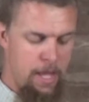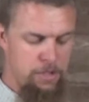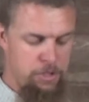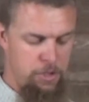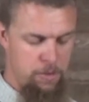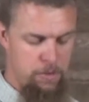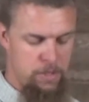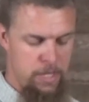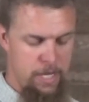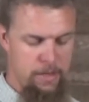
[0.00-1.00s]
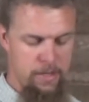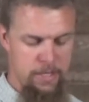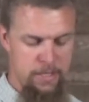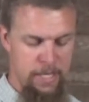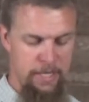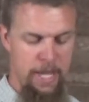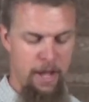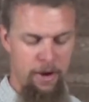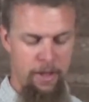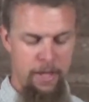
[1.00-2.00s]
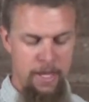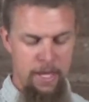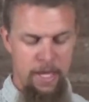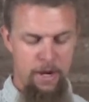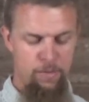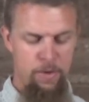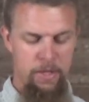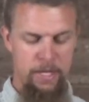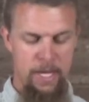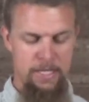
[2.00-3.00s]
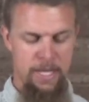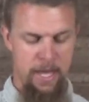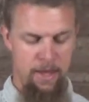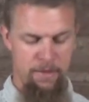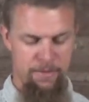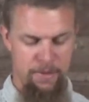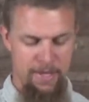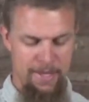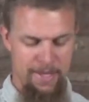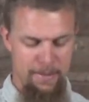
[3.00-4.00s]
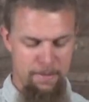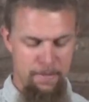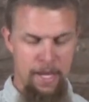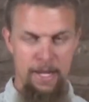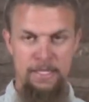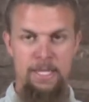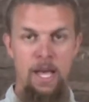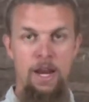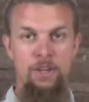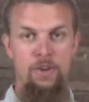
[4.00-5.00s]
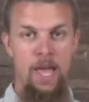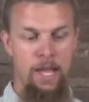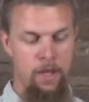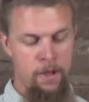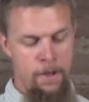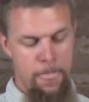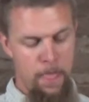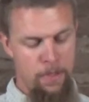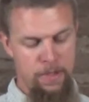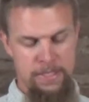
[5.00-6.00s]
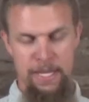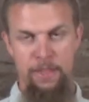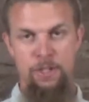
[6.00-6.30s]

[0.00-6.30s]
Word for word: as you tighten this thing down, it really does have, man, a ton of drag on this thing.